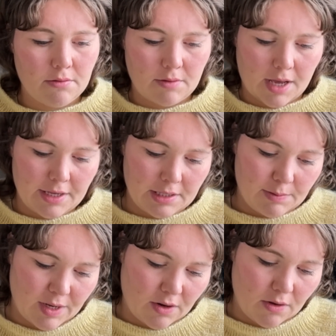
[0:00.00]
had
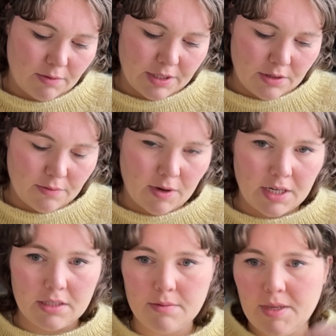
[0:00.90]
spent all winter
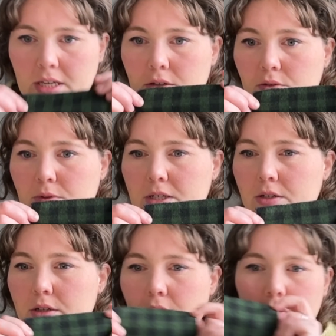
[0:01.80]
wanting to make a new
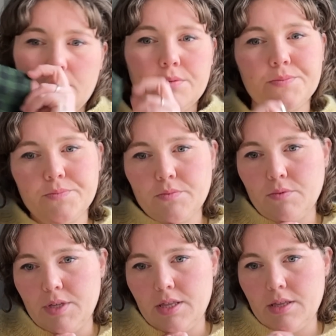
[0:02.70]
winter coat
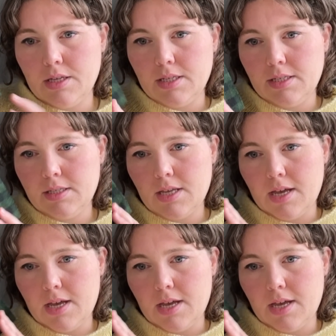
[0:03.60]
with this